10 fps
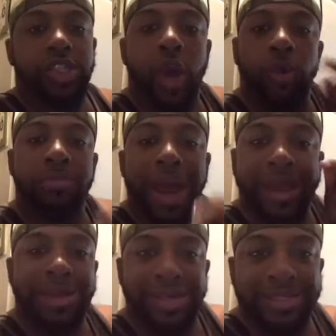with my
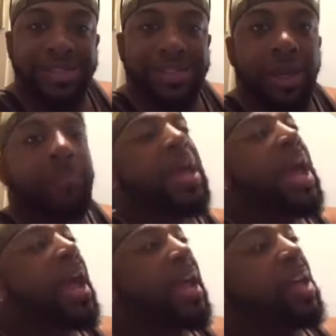cousins, them,
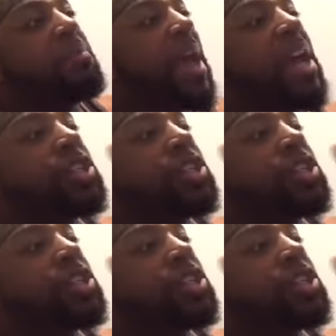he made